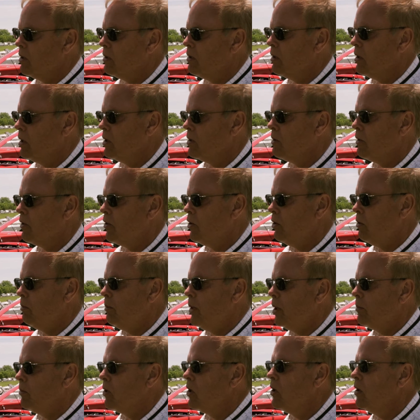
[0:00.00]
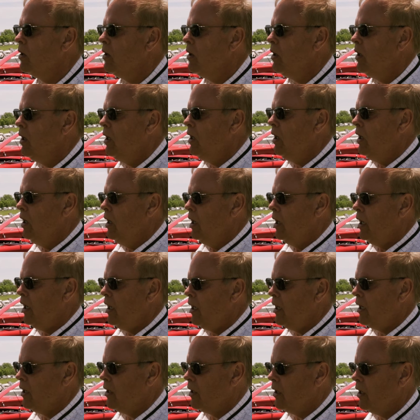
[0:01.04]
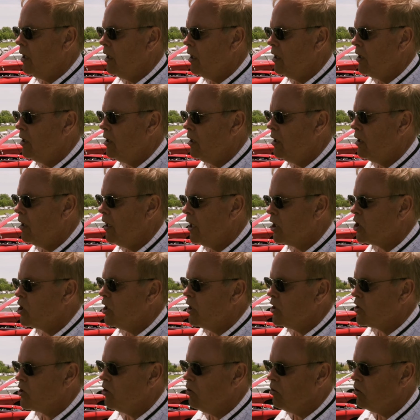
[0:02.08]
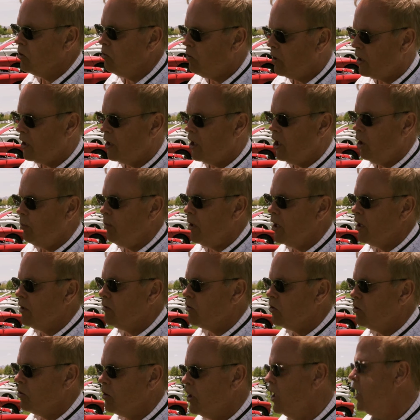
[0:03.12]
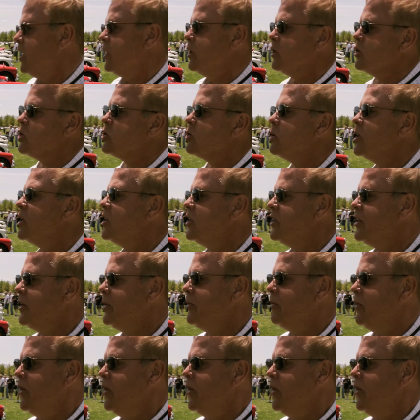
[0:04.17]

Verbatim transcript: I still remember. And actually, I sold the one it came out of to a guy in Australia.